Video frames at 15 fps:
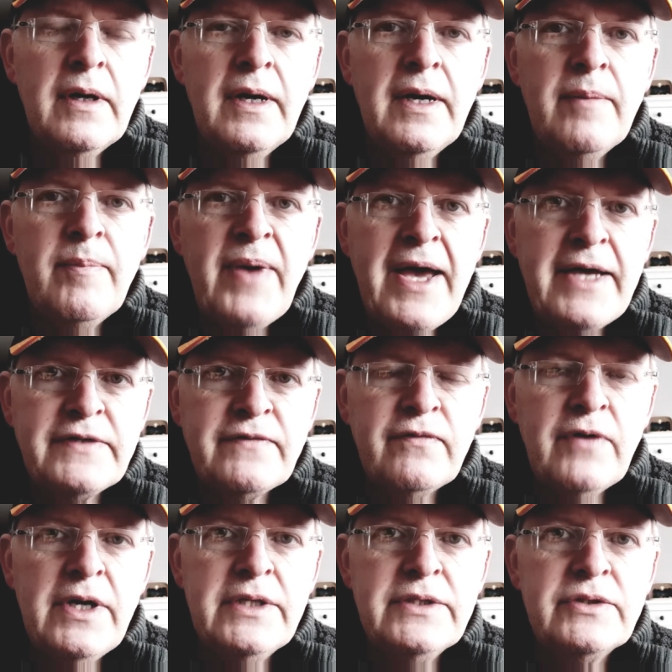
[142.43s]

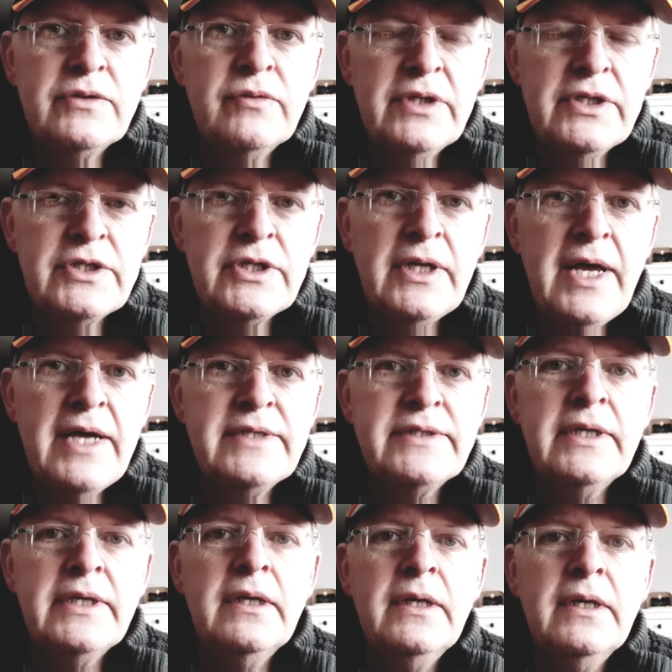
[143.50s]
passphrase to initialize
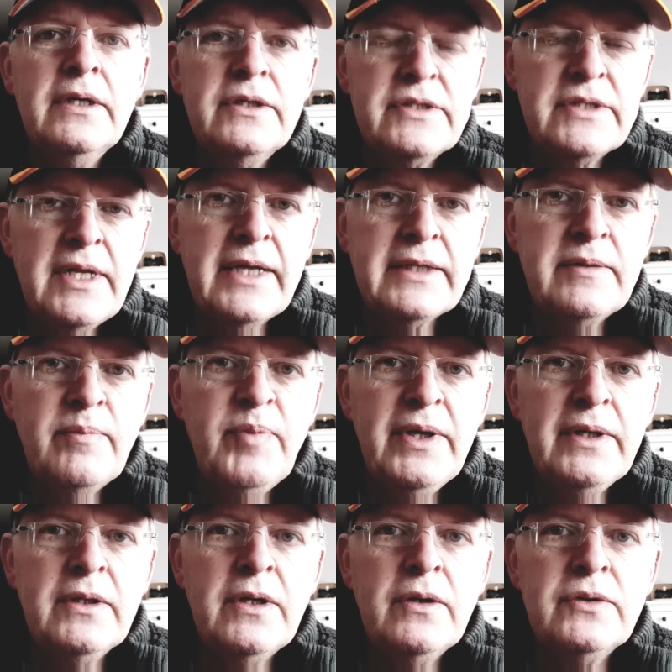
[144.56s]
it, you select a
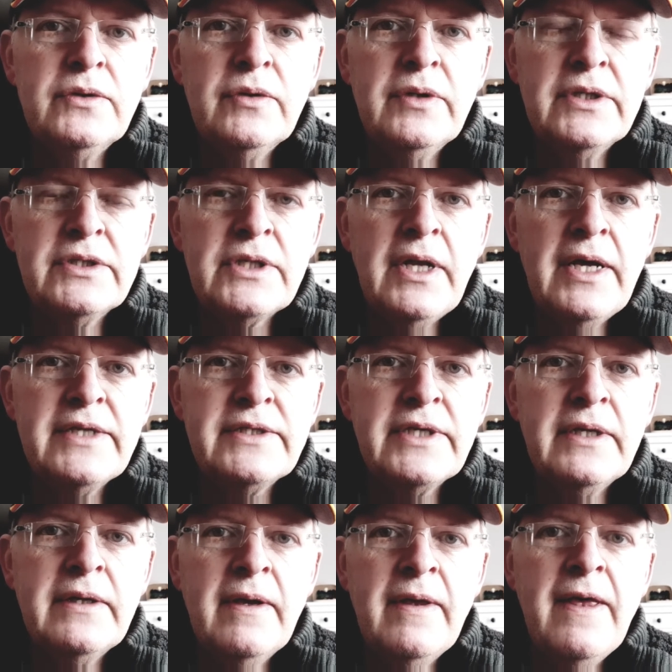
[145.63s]
PIN code to initialize
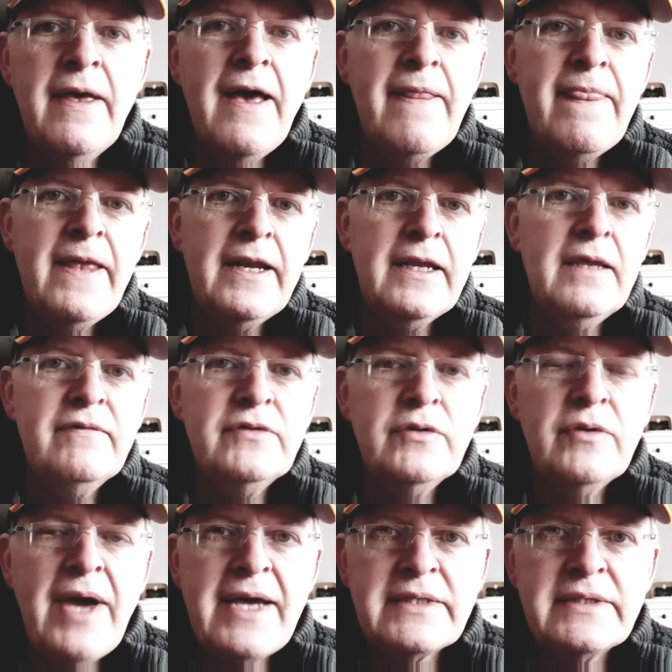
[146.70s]
it, and then it gives you
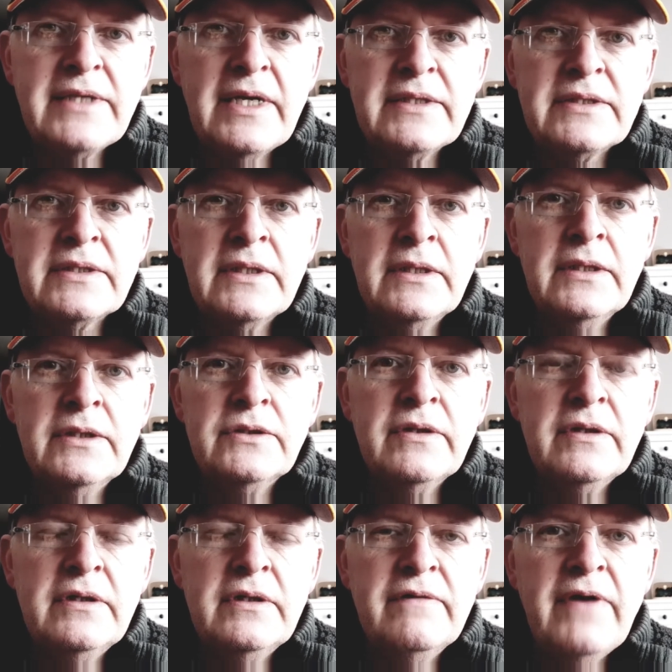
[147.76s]
access to
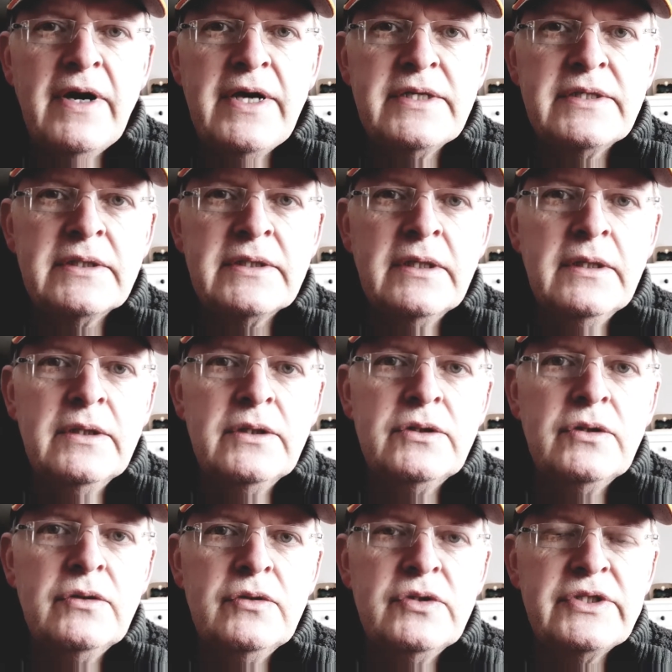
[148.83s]
the device
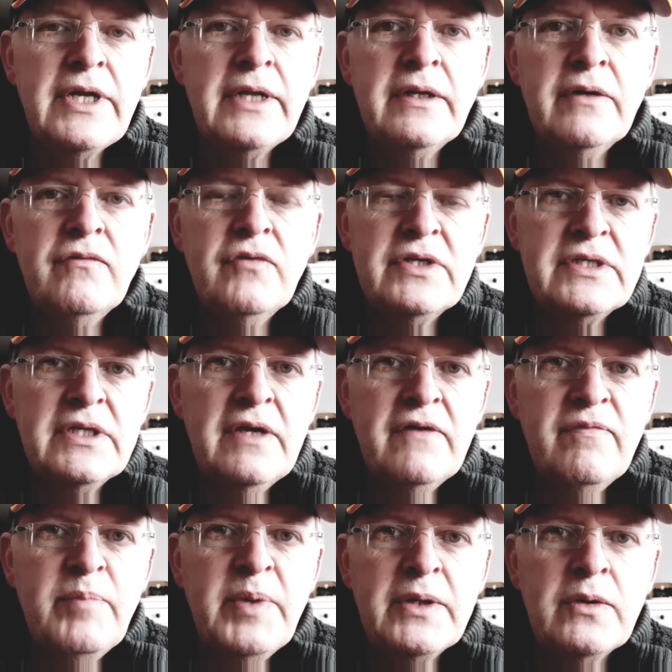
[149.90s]
to send and
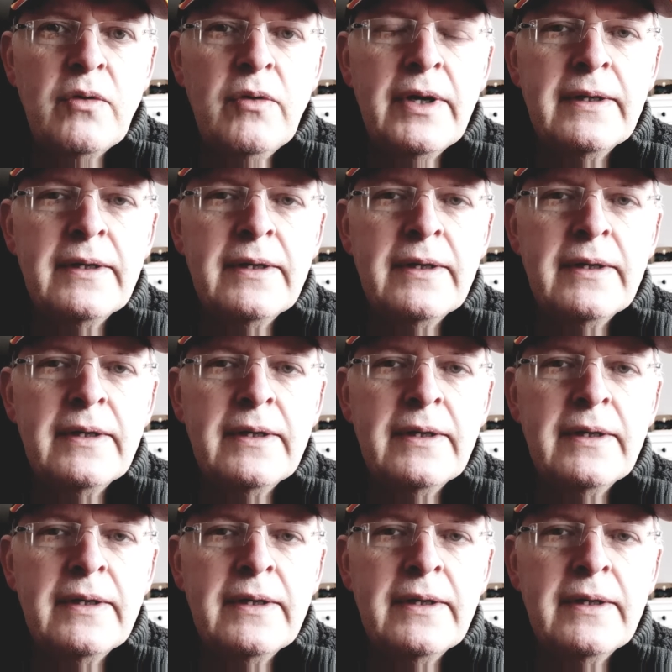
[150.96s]
receive Bitcoin.